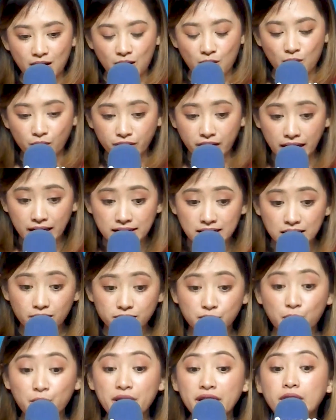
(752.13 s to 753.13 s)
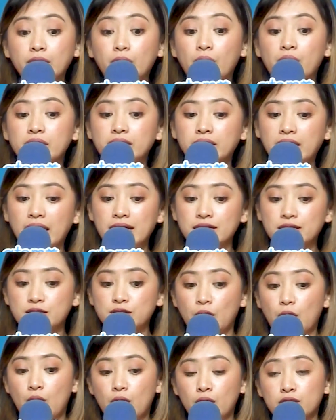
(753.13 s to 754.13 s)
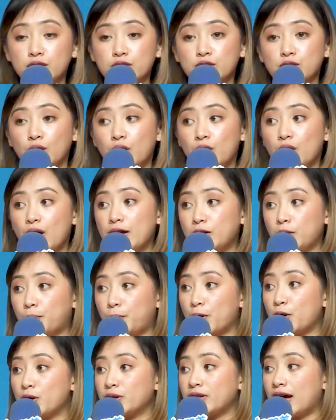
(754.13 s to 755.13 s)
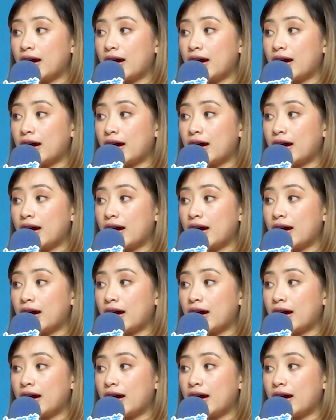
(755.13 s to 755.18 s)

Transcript: Okay, so it contains also, ano po yung